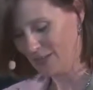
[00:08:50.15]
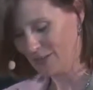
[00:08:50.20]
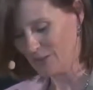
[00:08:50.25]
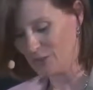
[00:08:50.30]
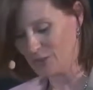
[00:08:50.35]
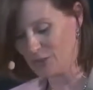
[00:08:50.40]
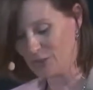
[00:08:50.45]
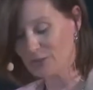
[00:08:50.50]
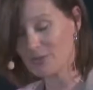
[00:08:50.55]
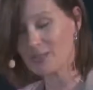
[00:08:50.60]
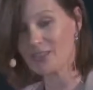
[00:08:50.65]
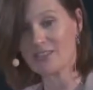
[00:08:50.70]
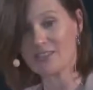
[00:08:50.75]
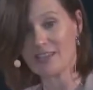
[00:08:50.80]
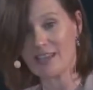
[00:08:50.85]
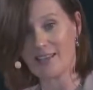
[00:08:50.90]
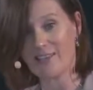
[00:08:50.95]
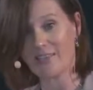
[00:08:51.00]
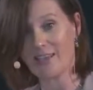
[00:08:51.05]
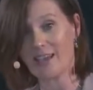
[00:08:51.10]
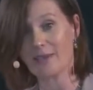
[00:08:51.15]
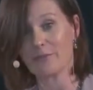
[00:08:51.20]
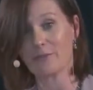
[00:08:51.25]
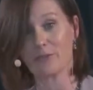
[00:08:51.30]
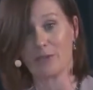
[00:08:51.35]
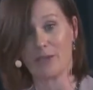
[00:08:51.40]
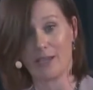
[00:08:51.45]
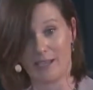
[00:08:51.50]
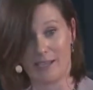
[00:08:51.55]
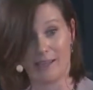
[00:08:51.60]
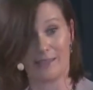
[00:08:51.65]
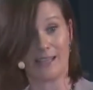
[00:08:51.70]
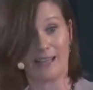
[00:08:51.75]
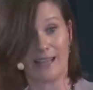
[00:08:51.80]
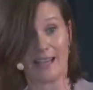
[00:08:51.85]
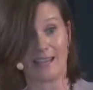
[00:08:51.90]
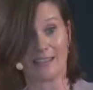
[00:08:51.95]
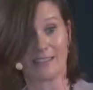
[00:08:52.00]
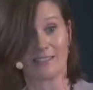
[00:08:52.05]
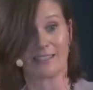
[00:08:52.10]
The students then have to
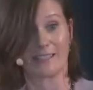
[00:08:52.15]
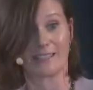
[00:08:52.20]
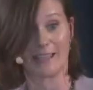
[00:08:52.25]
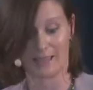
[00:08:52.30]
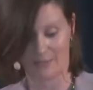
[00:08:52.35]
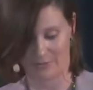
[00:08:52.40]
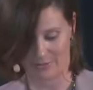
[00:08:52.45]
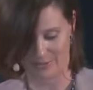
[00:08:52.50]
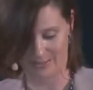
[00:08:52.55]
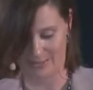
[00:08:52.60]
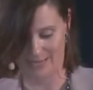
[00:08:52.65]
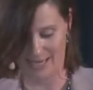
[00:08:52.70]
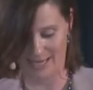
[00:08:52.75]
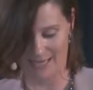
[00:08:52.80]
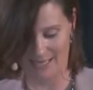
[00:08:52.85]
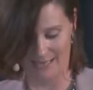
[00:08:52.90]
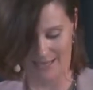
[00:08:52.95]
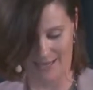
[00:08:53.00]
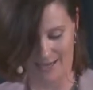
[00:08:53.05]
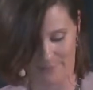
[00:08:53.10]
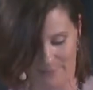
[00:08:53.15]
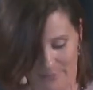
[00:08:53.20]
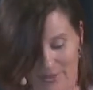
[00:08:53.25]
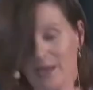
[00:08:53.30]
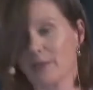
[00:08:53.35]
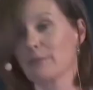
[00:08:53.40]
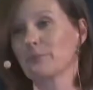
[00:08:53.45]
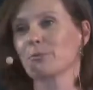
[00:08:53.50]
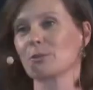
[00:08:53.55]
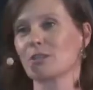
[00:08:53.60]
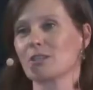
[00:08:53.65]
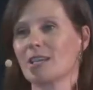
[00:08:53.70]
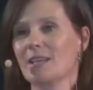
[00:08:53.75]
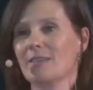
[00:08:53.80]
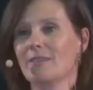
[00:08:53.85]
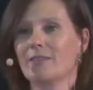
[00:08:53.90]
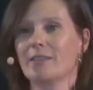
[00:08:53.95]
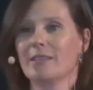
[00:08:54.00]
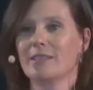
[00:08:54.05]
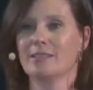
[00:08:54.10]
analyze the gathered data and
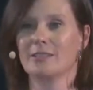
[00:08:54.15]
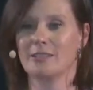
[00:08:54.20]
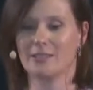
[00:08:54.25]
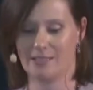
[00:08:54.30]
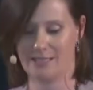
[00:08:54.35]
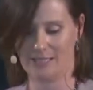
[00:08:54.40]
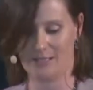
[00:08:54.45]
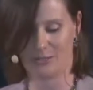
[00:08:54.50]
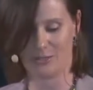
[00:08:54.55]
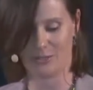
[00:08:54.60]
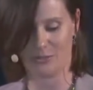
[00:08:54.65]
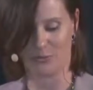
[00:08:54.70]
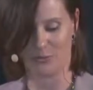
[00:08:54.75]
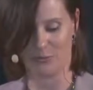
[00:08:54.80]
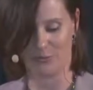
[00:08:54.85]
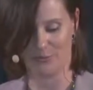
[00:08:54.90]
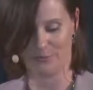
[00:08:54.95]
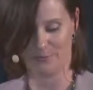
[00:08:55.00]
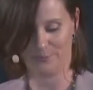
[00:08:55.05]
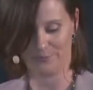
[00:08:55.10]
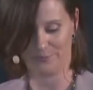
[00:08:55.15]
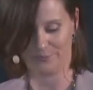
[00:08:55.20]
present this in school.